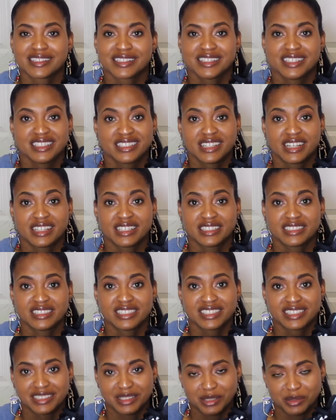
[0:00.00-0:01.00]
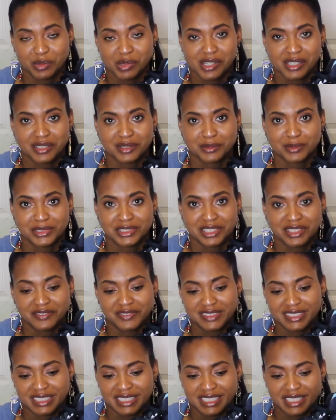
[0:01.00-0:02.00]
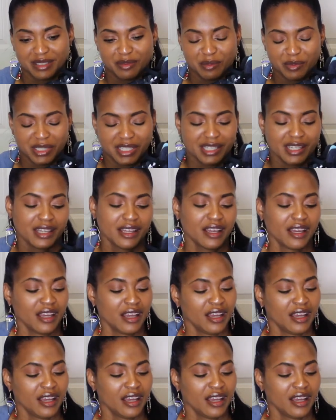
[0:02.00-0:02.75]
He kind of took it upon himself to get me